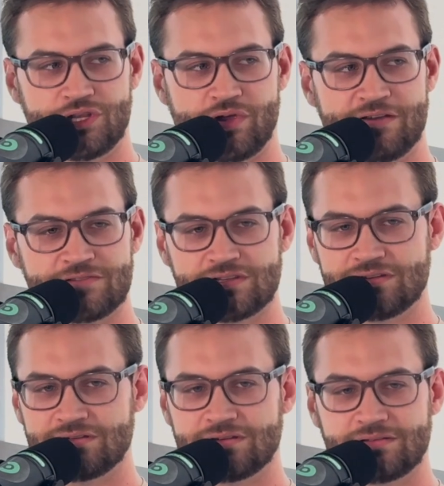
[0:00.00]
You have
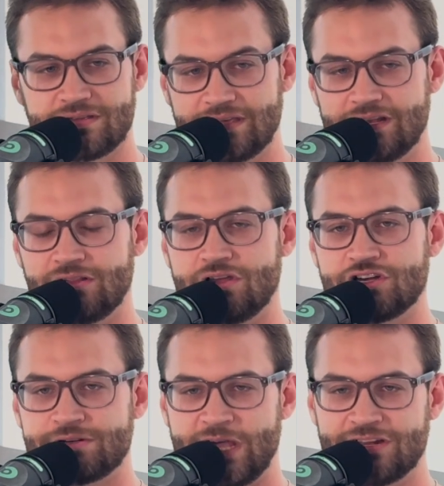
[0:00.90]
to get a
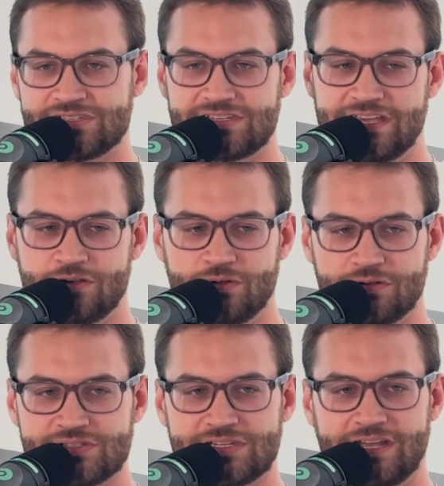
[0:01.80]
large amount of
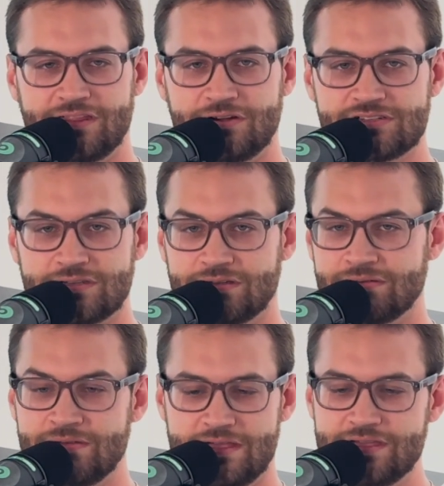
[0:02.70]
stakeholders together to
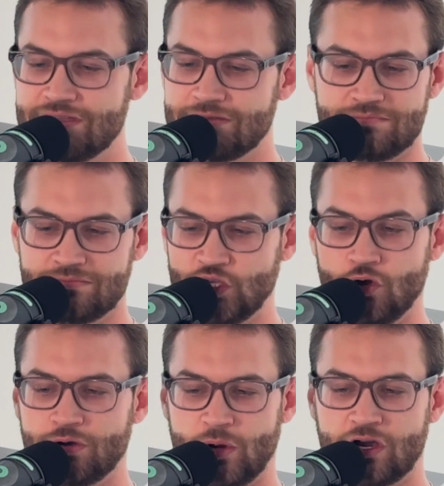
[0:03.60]

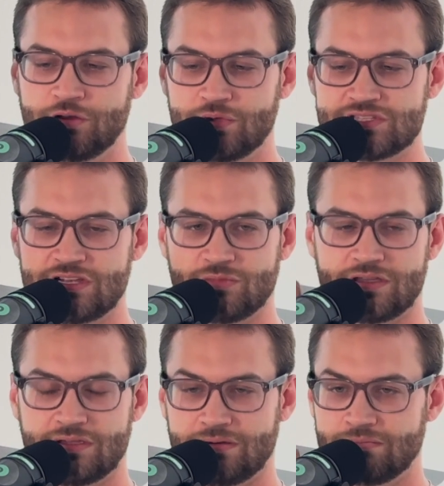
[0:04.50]
go to market with
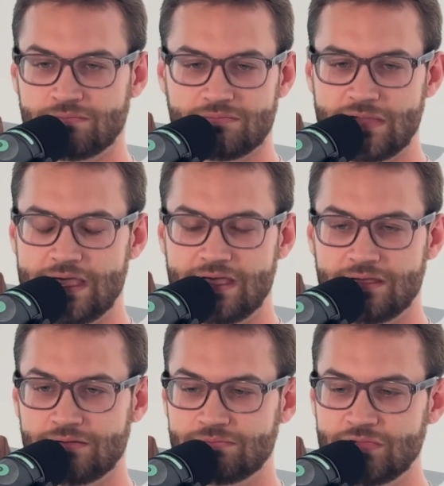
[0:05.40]
something
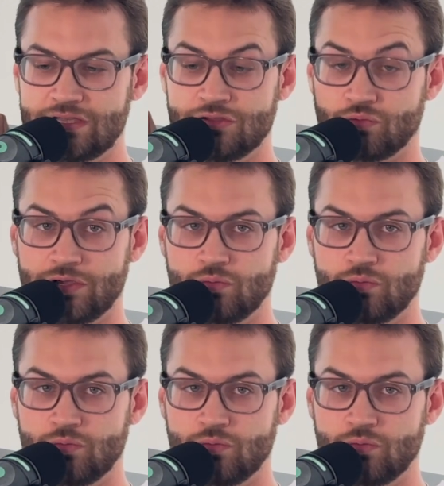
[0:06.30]
in the real